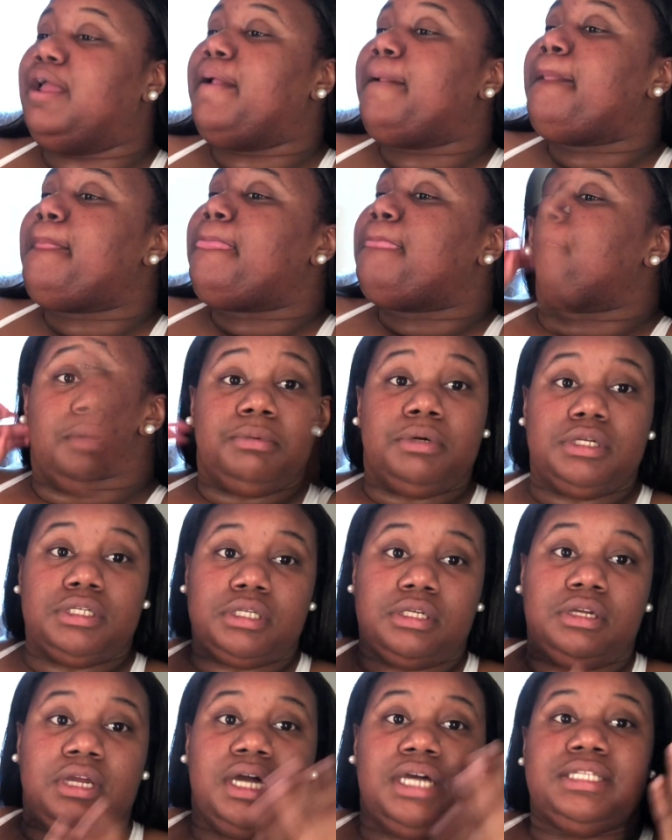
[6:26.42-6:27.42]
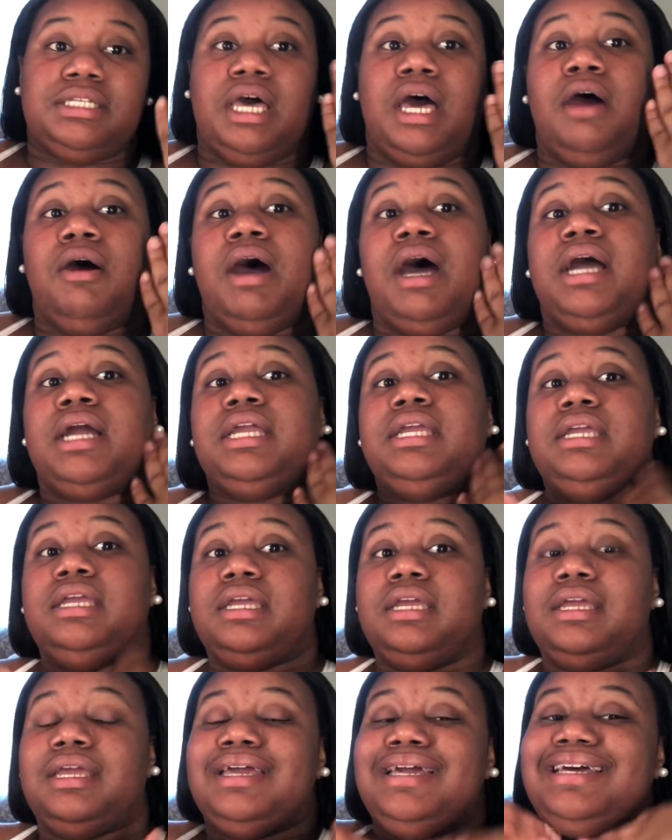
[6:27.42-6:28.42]
So now I'm gonna show you guys how I
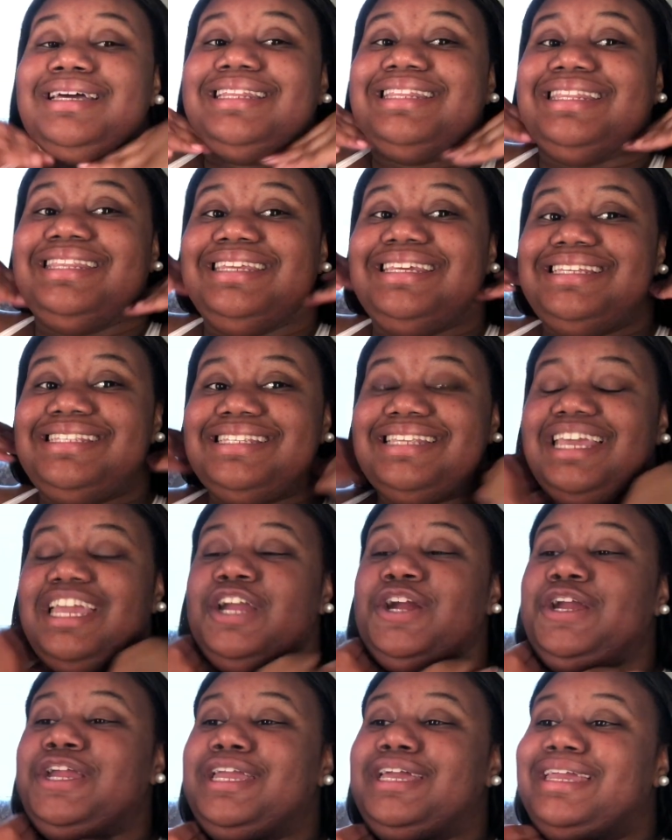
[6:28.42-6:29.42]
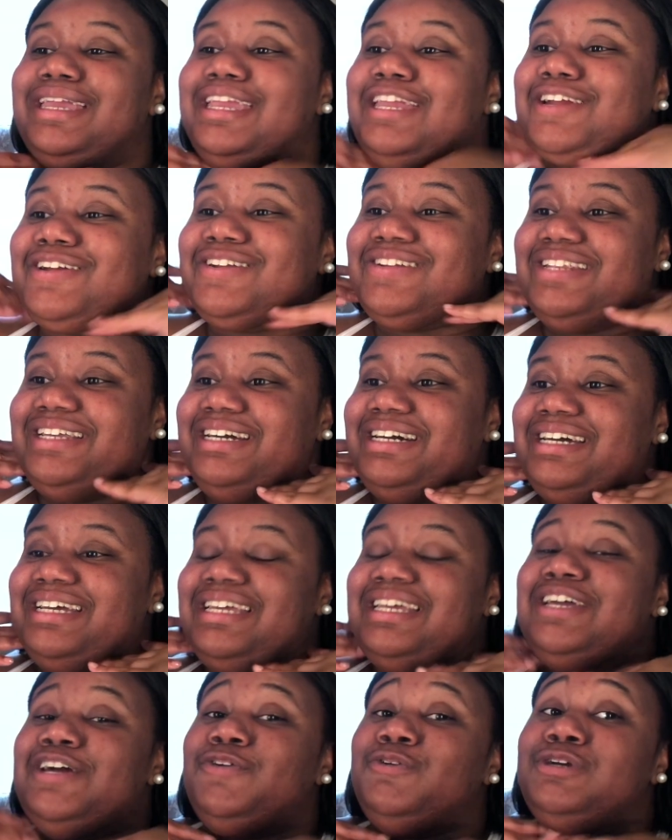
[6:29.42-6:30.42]
get this area here
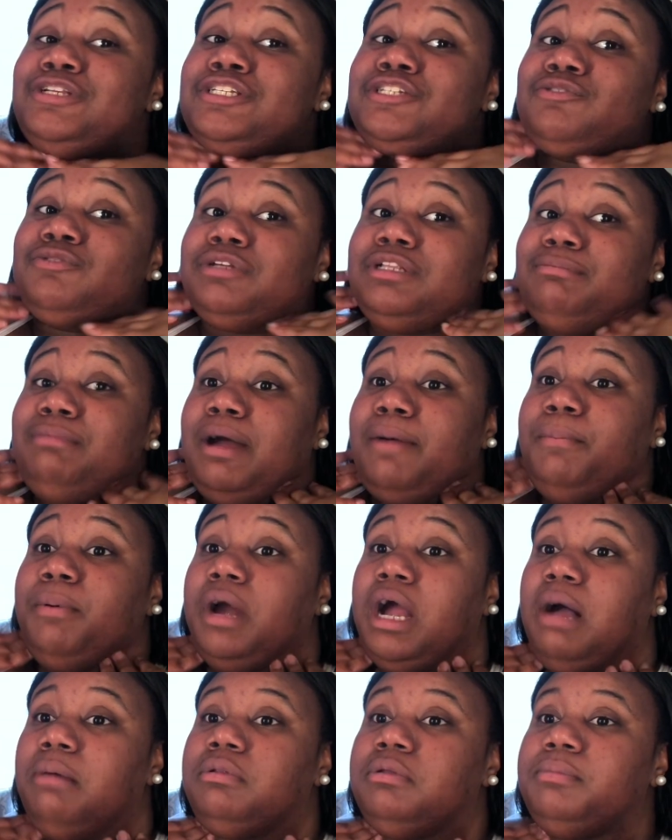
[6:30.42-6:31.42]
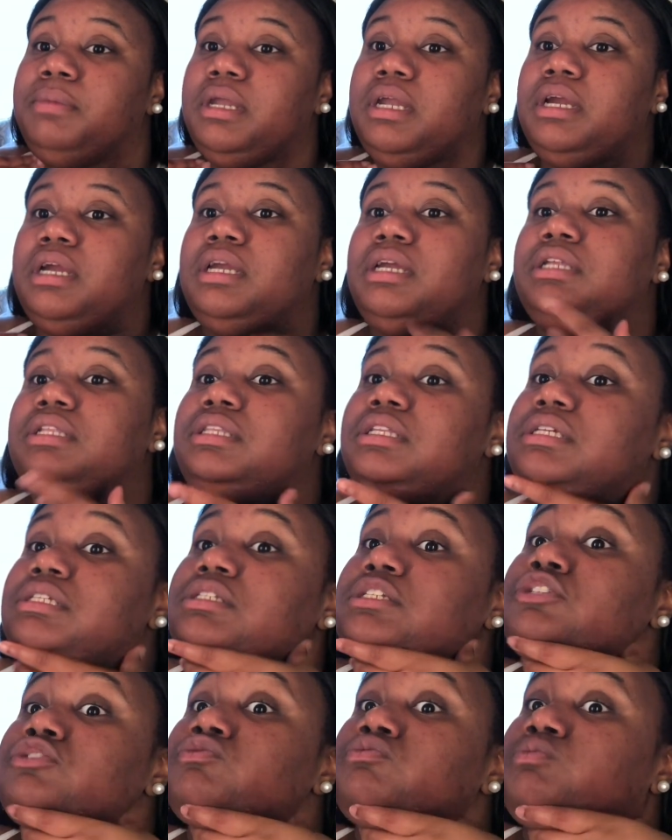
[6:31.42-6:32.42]
done, which is really my problem area. This
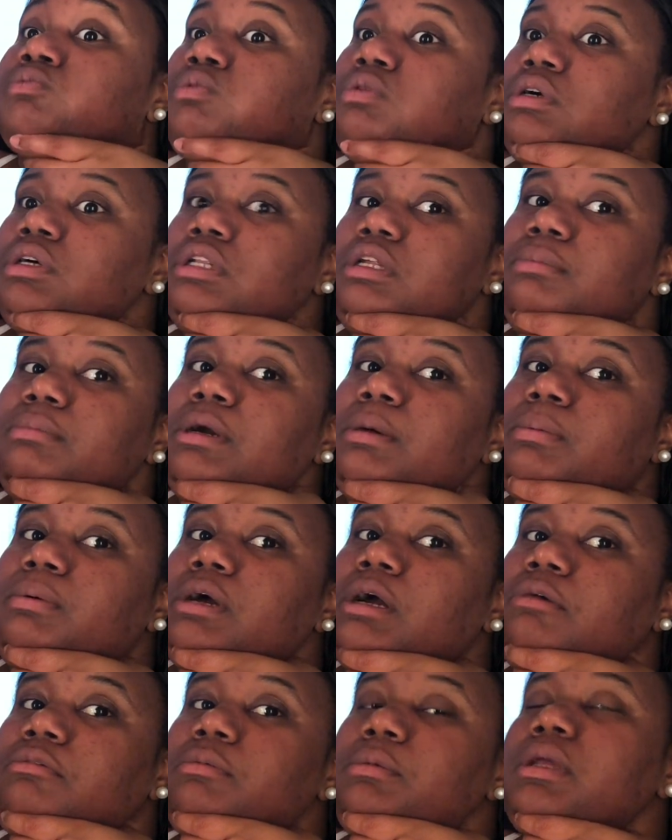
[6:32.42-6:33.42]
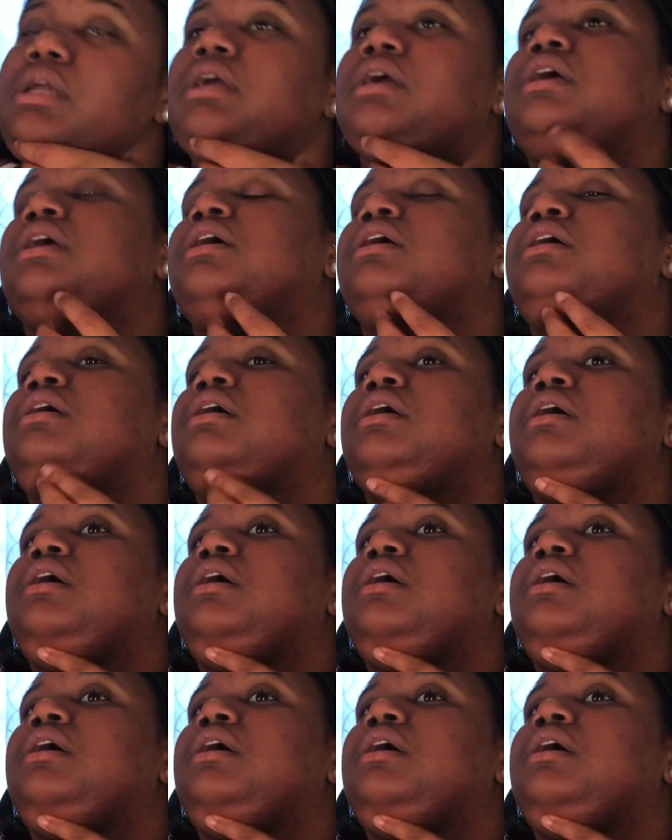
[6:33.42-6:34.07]
is really my problem area.